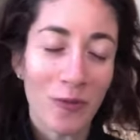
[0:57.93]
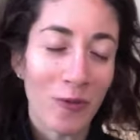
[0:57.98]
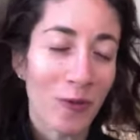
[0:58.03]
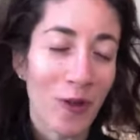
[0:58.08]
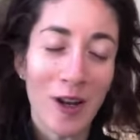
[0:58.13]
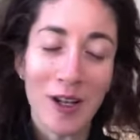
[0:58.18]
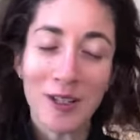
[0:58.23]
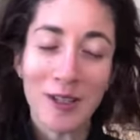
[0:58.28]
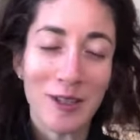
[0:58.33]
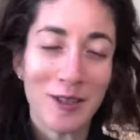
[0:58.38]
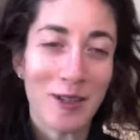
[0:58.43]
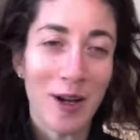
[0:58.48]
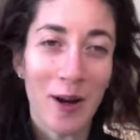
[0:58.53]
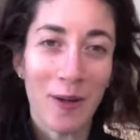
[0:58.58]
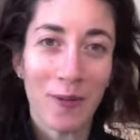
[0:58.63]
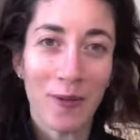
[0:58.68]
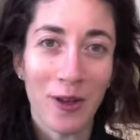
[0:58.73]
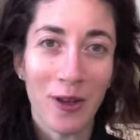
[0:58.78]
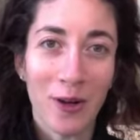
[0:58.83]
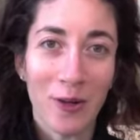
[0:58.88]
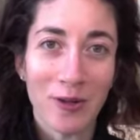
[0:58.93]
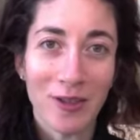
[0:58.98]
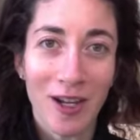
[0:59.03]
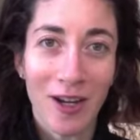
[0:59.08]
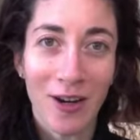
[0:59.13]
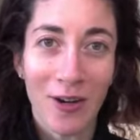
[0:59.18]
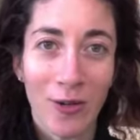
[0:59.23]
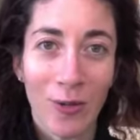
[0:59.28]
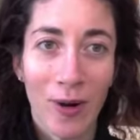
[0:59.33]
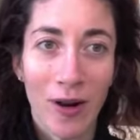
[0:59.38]
fun stuff that goes on
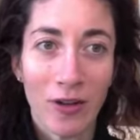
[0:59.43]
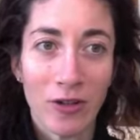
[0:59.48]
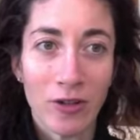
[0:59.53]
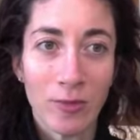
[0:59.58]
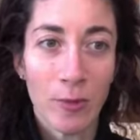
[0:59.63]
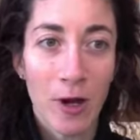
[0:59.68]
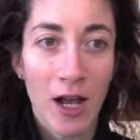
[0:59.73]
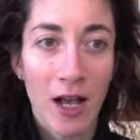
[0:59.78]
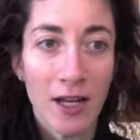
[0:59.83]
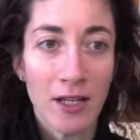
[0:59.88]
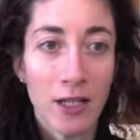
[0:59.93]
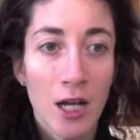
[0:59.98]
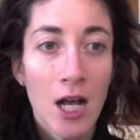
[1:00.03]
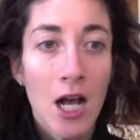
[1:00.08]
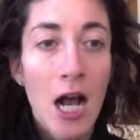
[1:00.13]
in a writer's mind.